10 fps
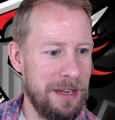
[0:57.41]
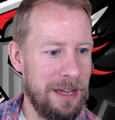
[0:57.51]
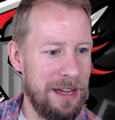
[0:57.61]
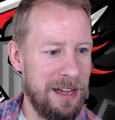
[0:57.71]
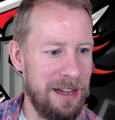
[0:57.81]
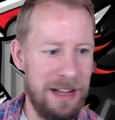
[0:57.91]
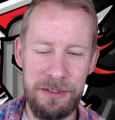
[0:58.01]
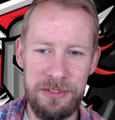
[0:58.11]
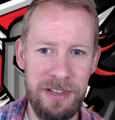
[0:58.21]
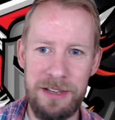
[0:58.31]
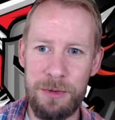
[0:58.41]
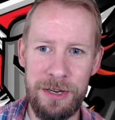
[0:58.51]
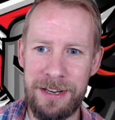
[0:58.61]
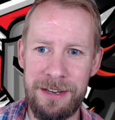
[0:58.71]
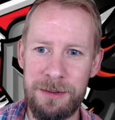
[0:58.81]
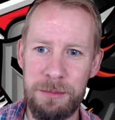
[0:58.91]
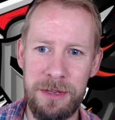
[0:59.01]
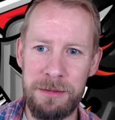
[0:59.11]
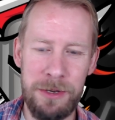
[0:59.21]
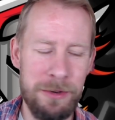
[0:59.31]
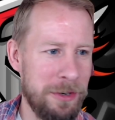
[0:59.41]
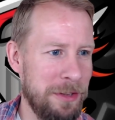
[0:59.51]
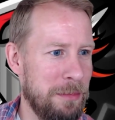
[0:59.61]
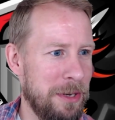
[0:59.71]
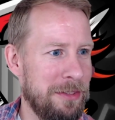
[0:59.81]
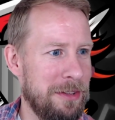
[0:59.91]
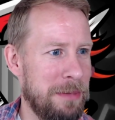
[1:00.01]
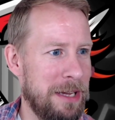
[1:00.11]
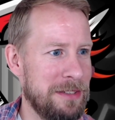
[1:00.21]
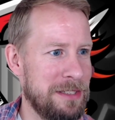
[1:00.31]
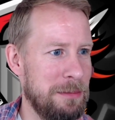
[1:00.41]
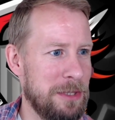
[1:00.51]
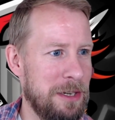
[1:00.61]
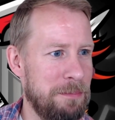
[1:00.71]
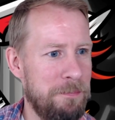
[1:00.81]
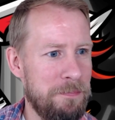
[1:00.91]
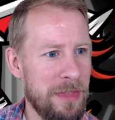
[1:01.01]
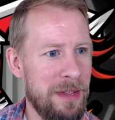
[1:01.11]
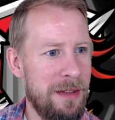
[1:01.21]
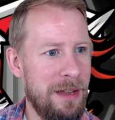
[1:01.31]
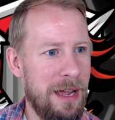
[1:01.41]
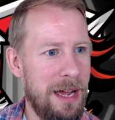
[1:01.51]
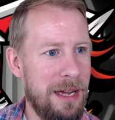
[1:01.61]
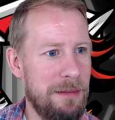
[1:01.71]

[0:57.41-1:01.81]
I'll see where I end up with them, recording them both at about the same time. What